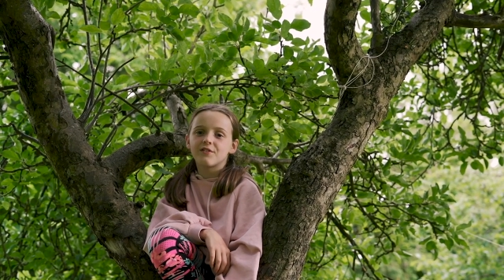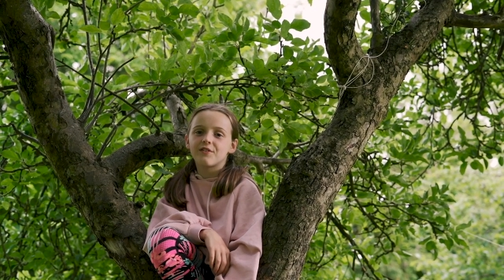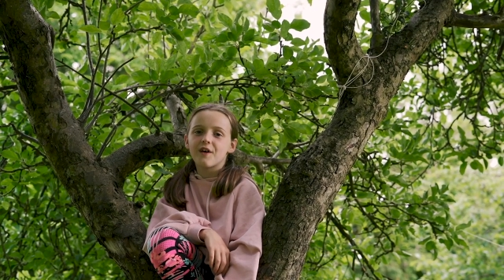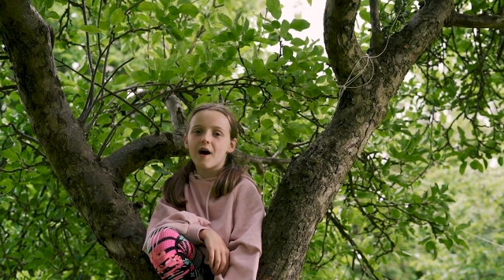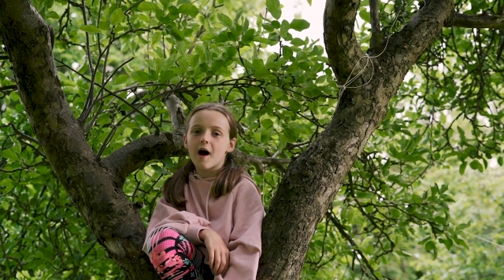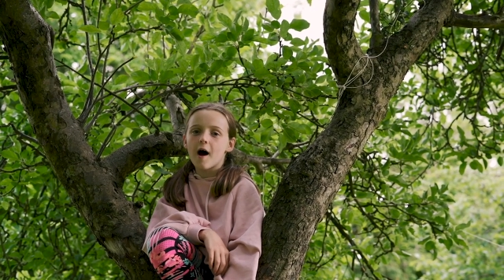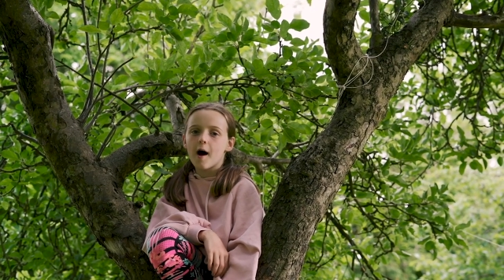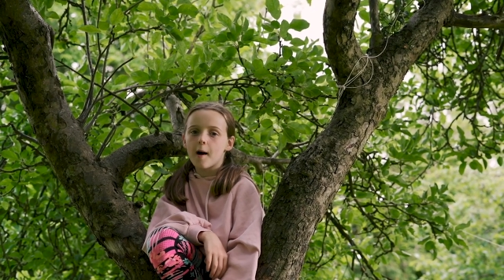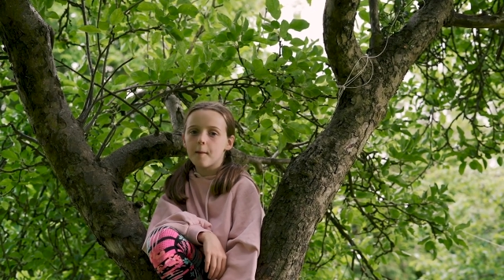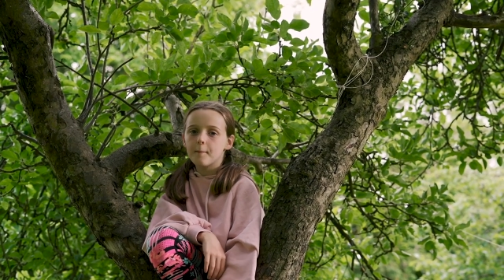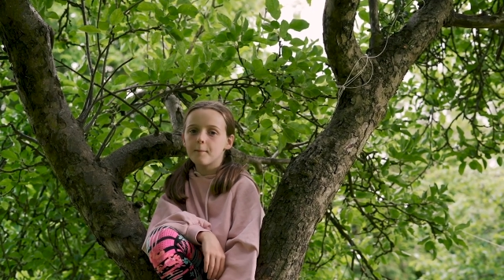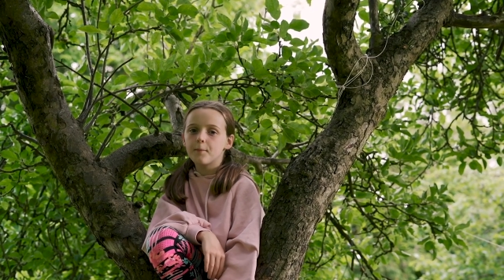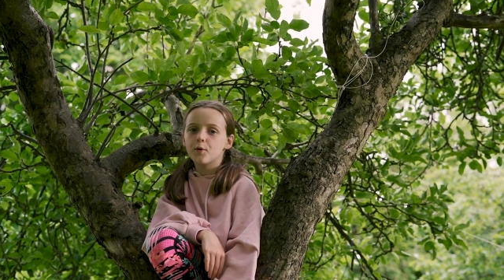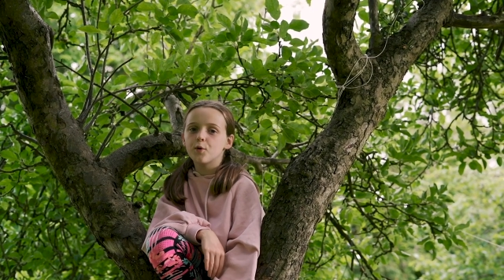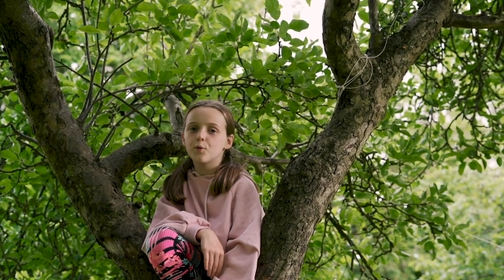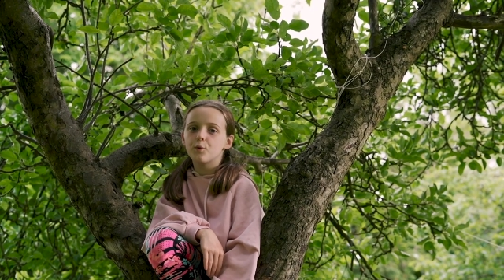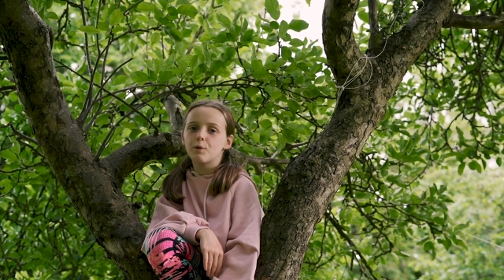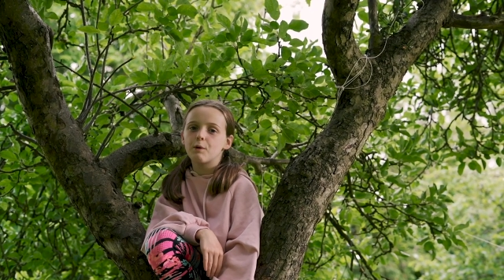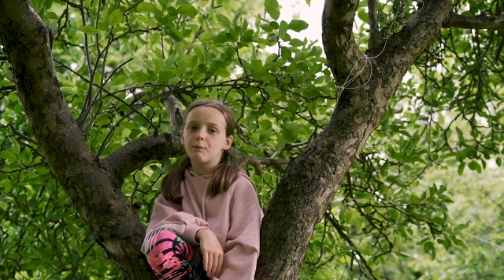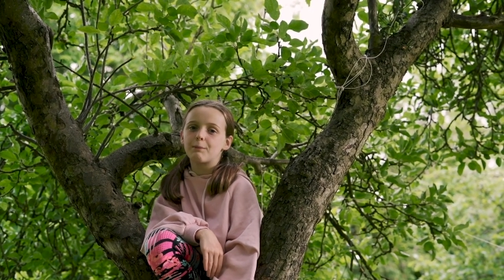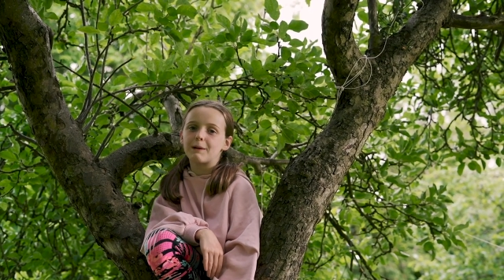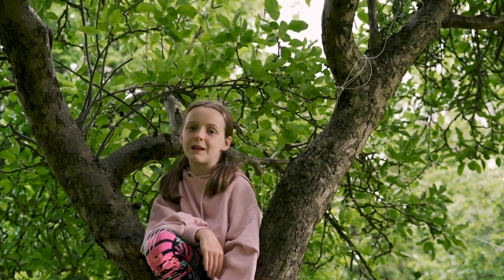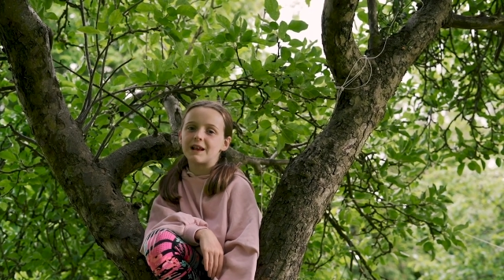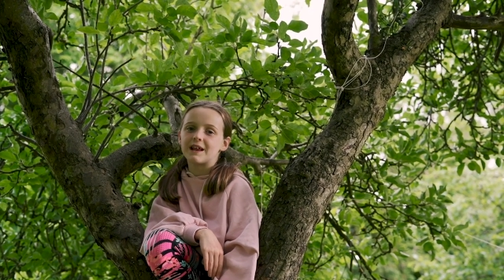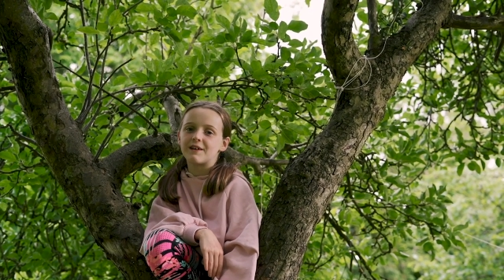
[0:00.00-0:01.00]
the humble
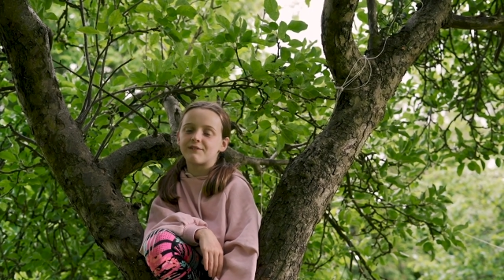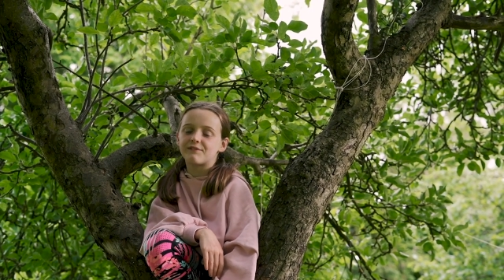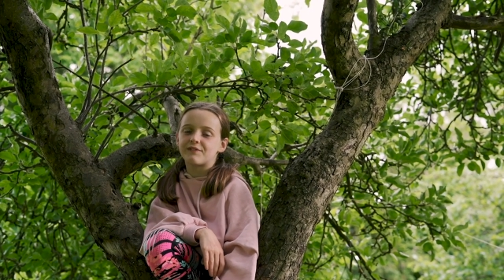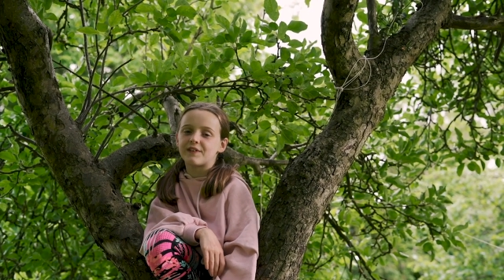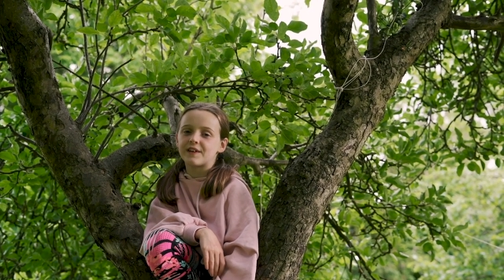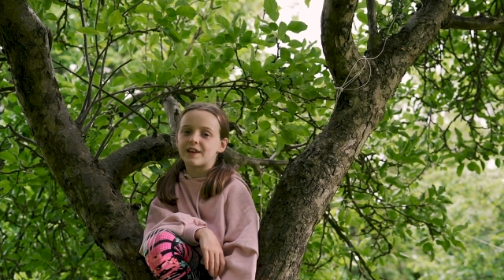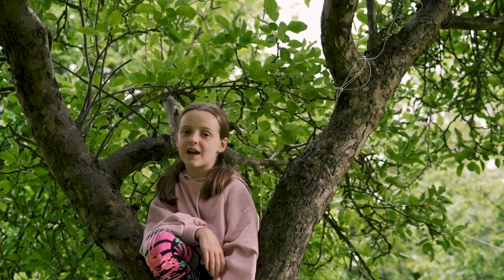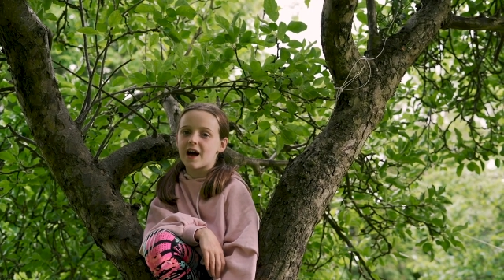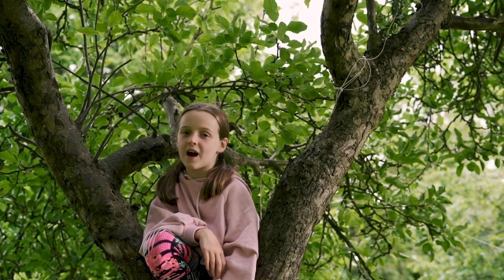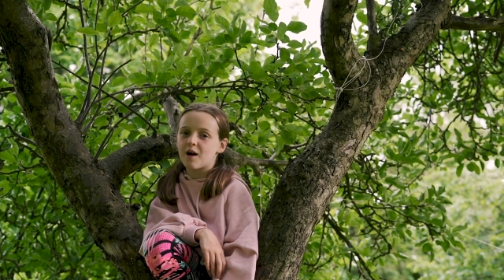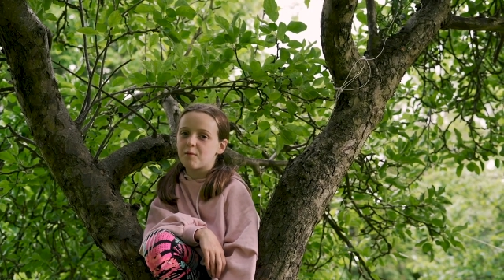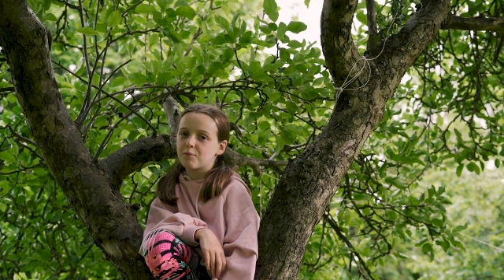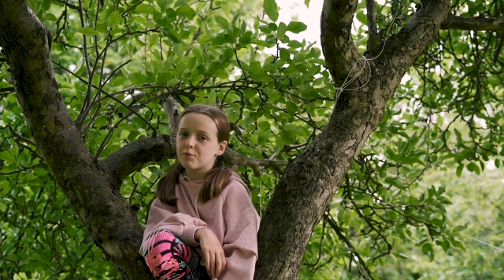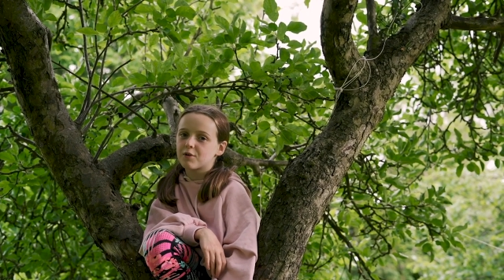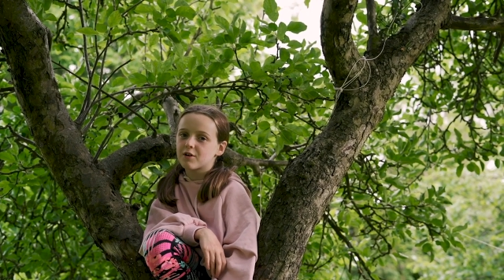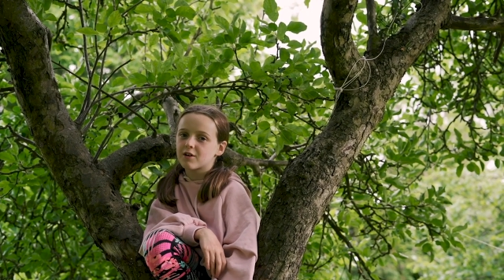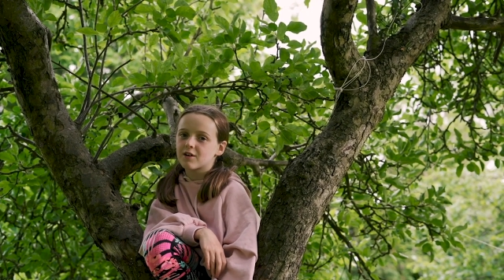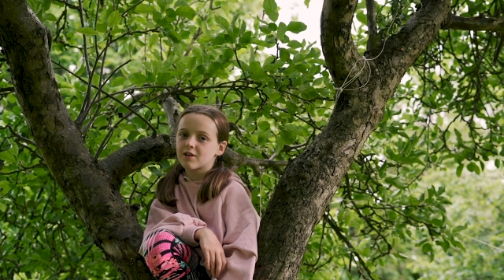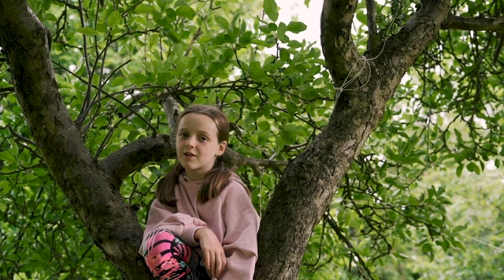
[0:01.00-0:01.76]
will be lifted up.